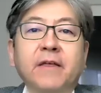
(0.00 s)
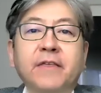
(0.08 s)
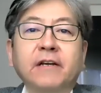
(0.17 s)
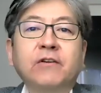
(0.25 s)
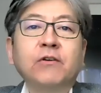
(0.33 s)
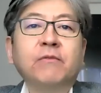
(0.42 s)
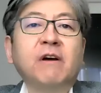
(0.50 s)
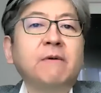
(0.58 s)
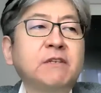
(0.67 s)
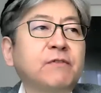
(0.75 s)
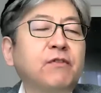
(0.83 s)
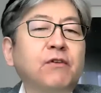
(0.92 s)
thank you very
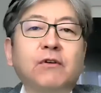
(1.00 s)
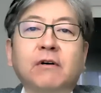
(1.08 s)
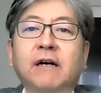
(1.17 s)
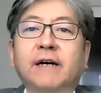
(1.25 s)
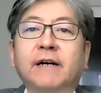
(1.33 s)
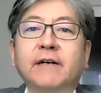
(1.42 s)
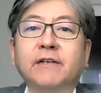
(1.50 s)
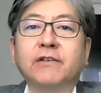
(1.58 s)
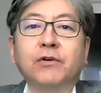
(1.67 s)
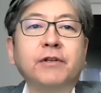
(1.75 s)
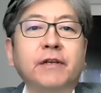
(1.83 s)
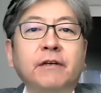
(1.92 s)
much for
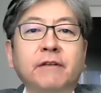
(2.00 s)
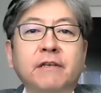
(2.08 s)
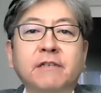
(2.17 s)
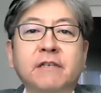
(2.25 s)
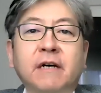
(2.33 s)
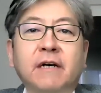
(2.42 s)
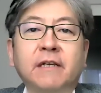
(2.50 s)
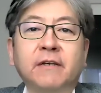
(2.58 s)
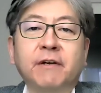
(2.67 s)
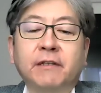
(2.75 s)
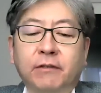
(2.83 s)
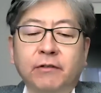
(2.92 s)
joining this
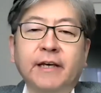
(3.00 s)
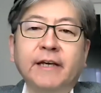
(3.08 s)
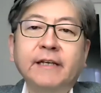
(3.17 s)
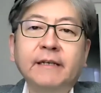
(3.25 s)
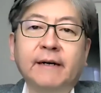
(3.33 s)
event today.